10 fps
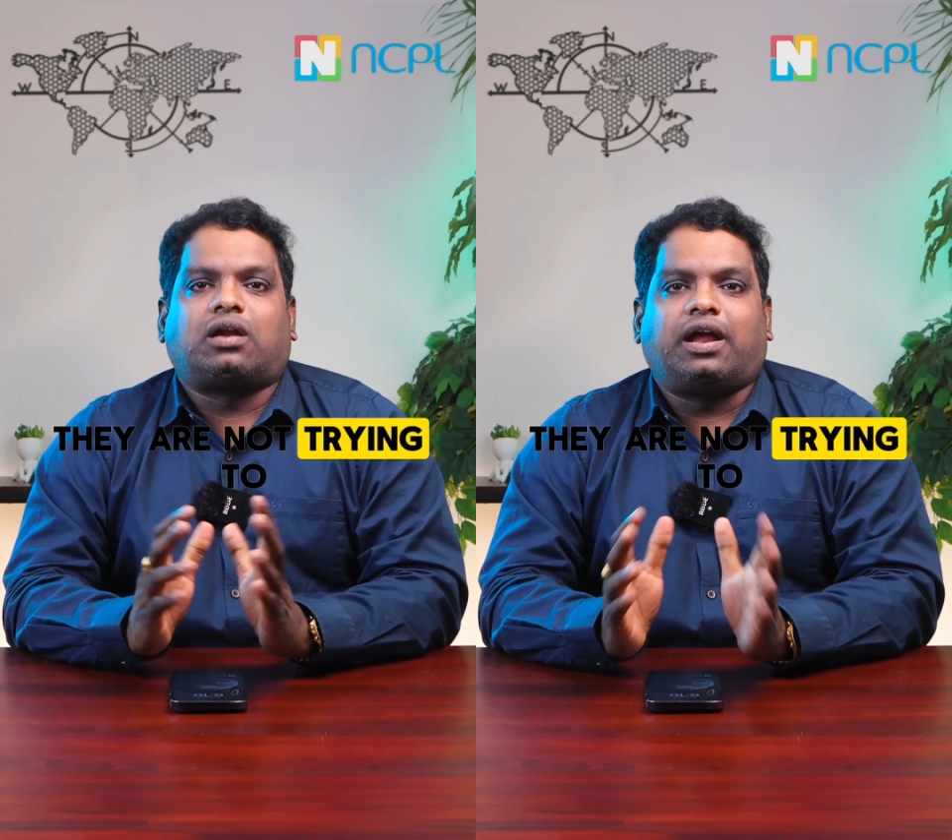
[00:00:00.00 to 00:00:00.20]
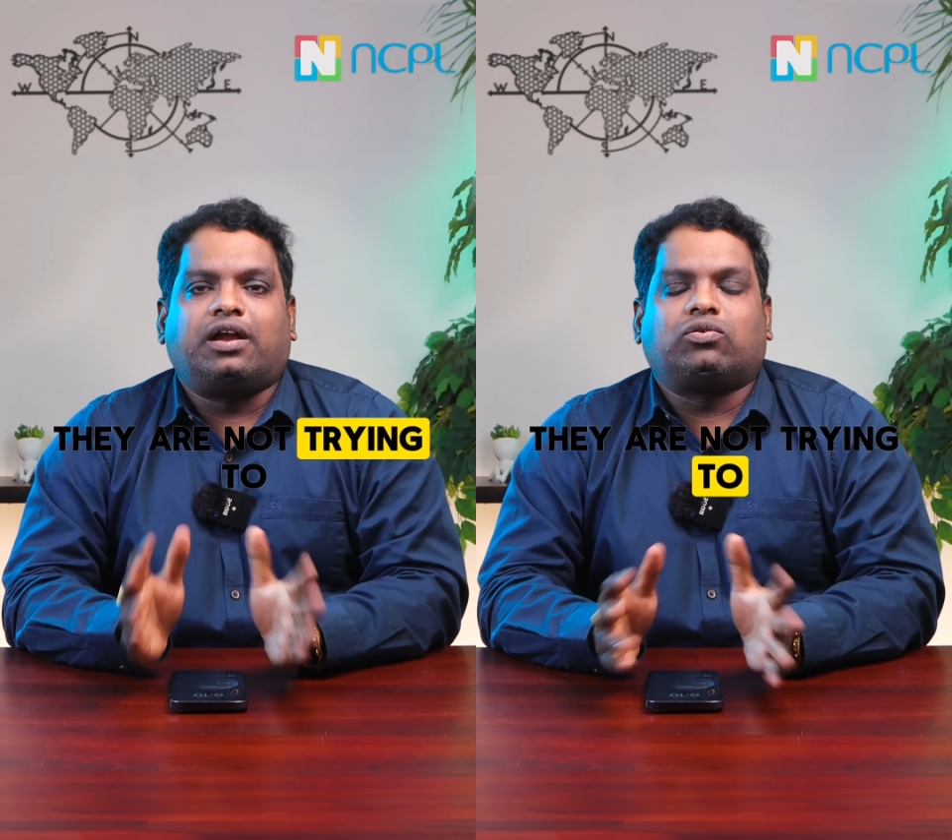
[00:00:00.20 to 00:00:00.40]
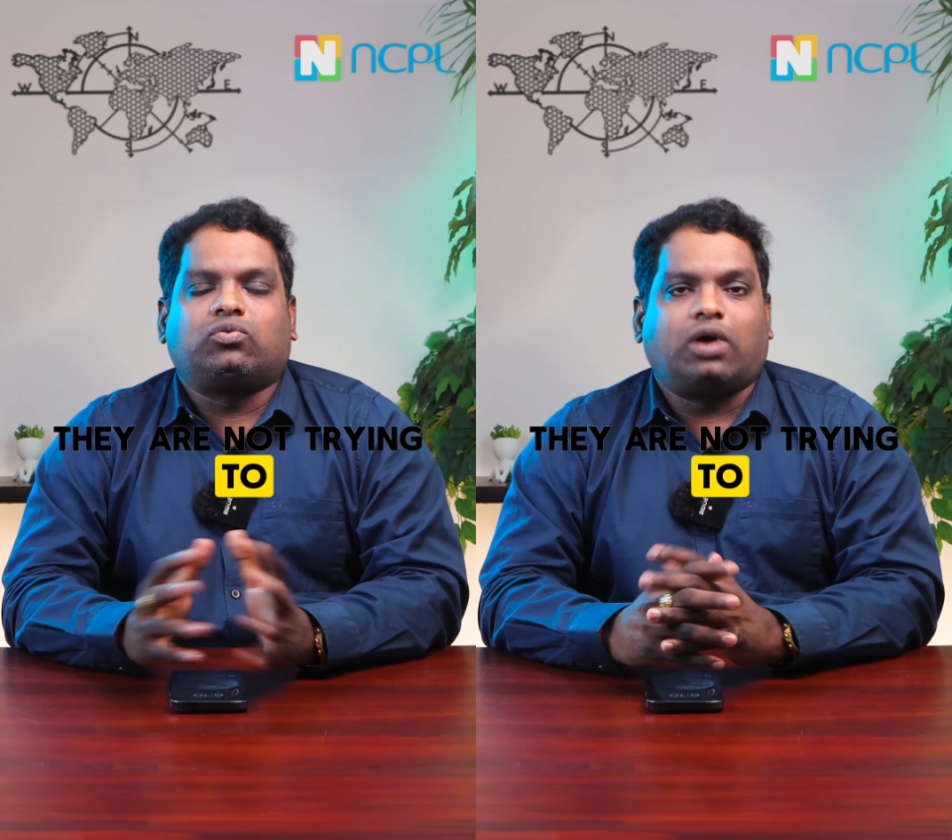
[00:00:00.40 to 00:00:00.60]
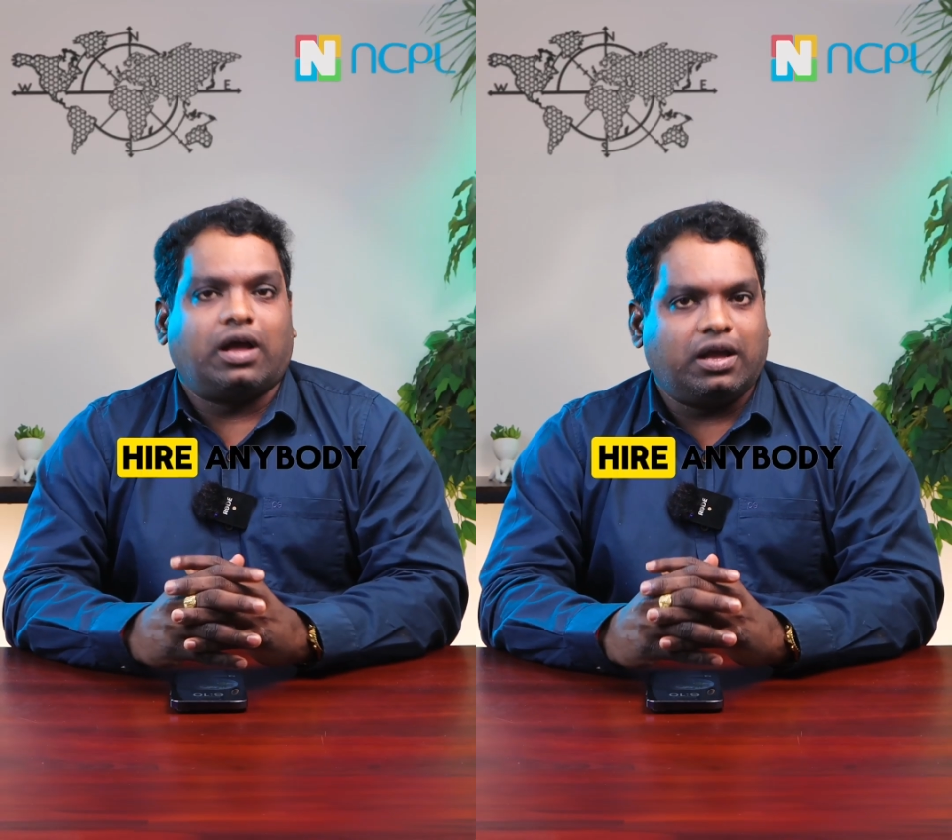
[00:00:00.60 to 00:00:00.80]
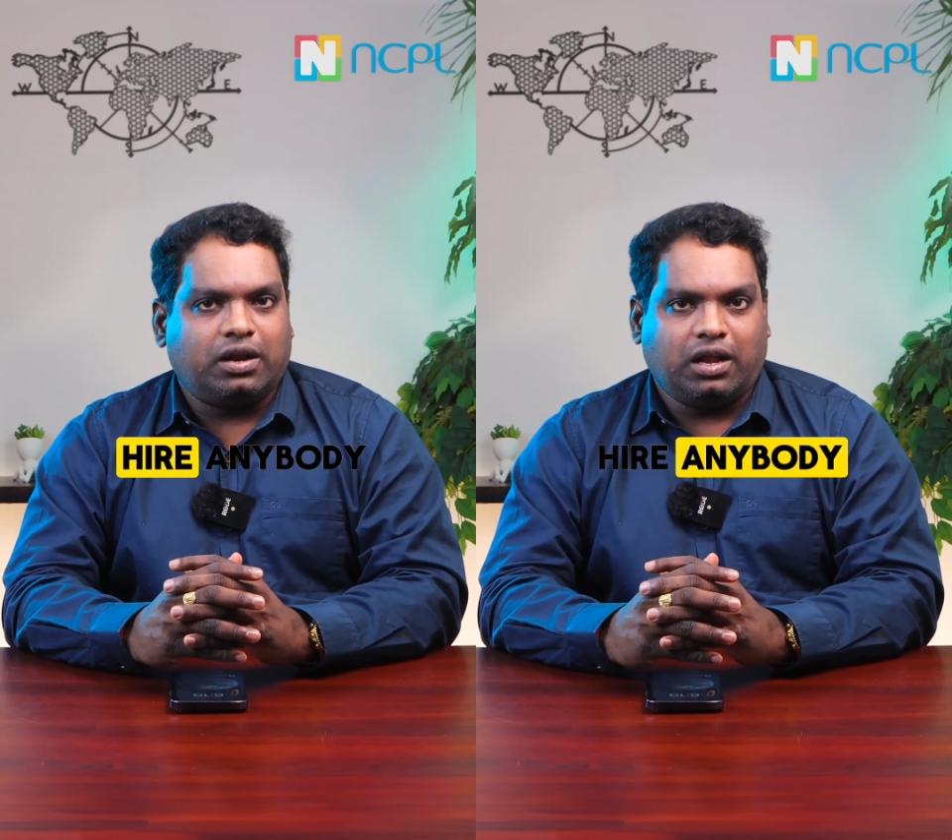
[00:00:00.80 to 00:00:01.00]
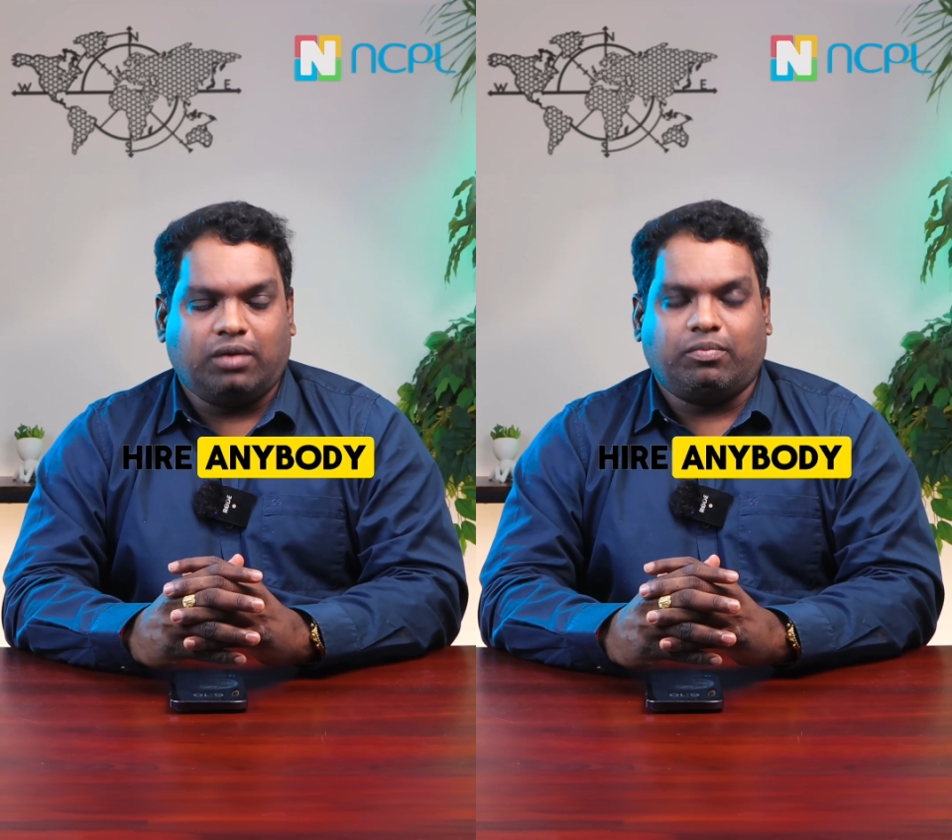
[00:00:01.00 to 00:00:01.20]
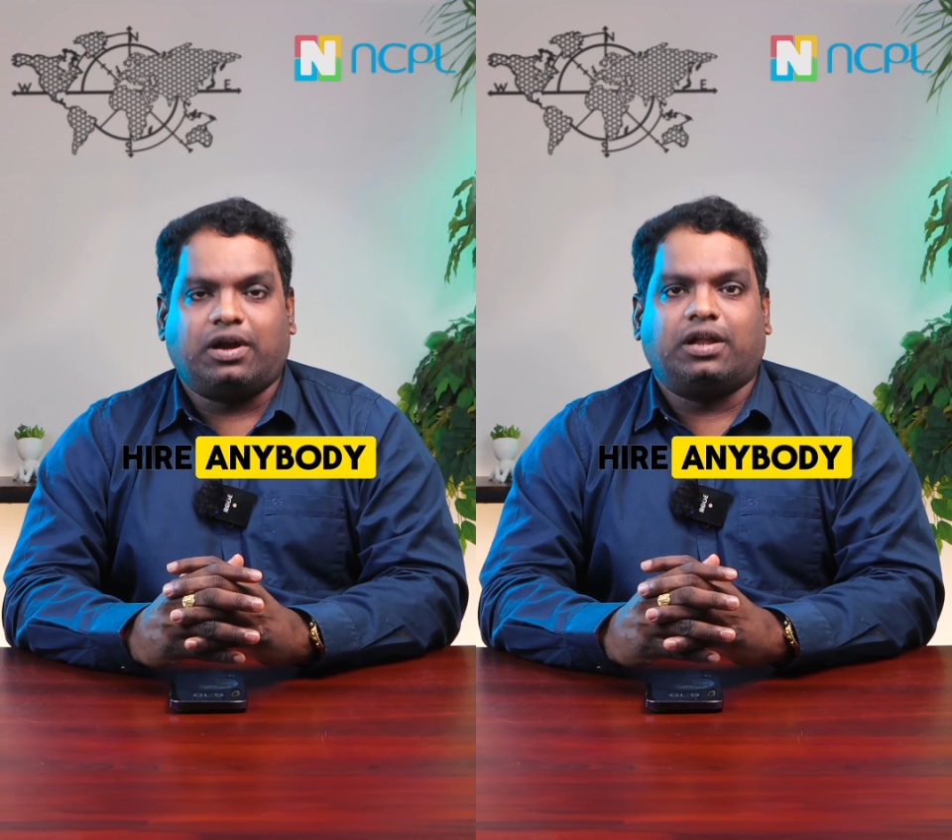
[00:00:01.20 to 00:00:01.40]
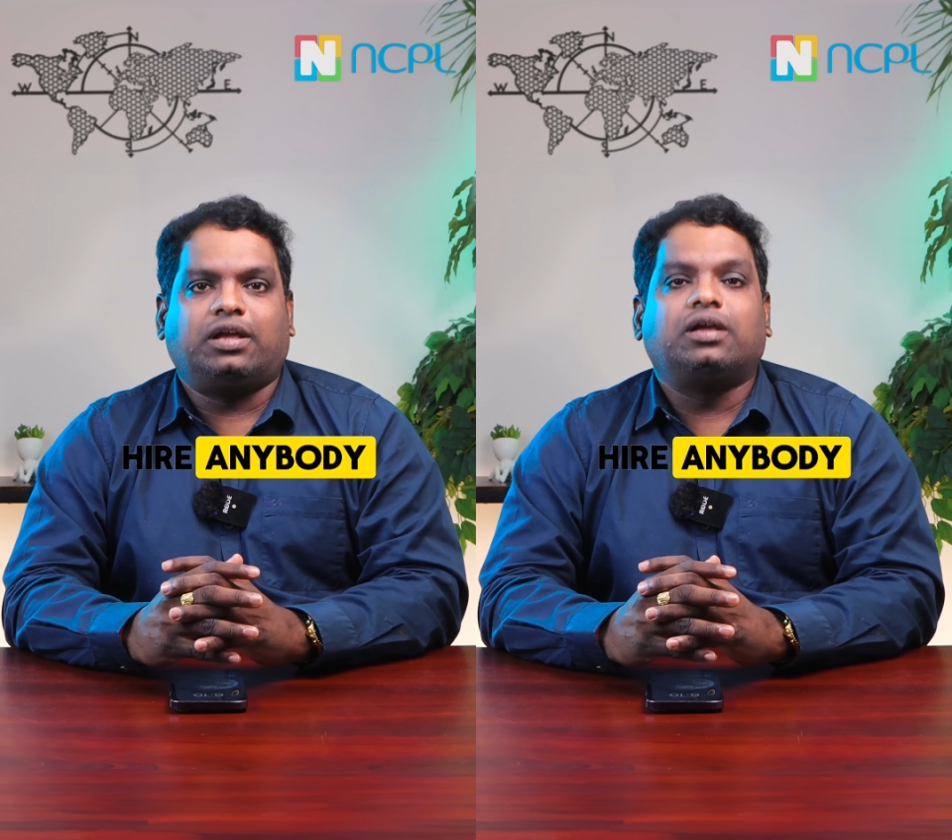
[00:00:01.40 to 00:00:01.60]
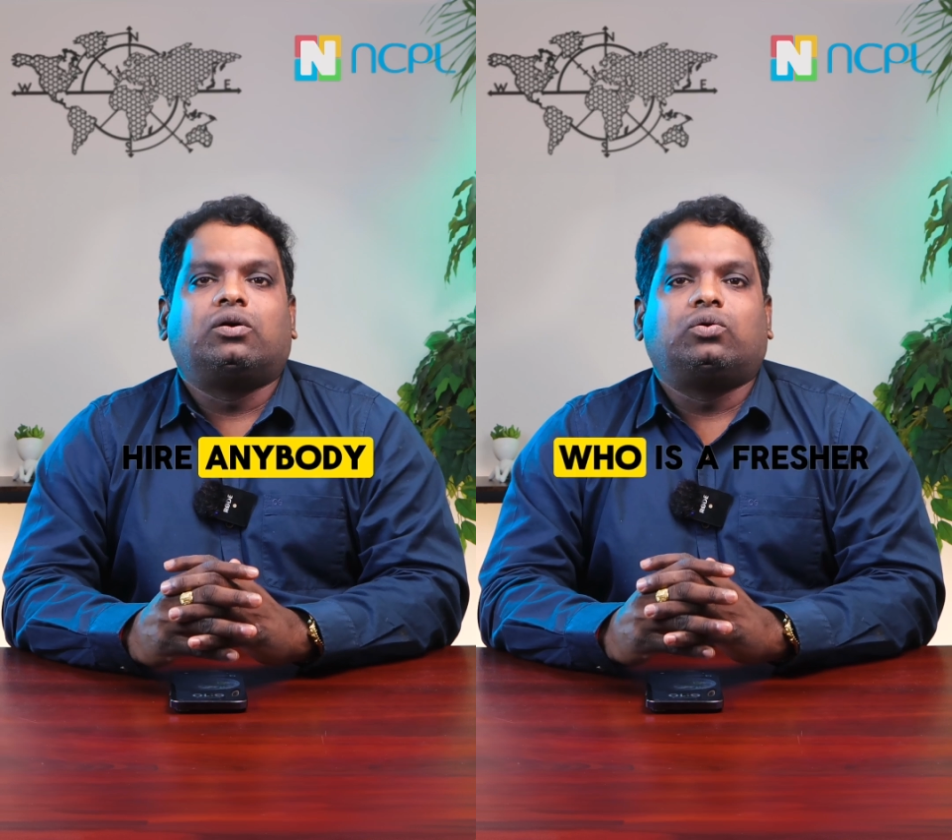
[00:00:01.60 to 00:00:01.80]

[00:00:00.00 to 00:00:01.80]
trying to hire anybody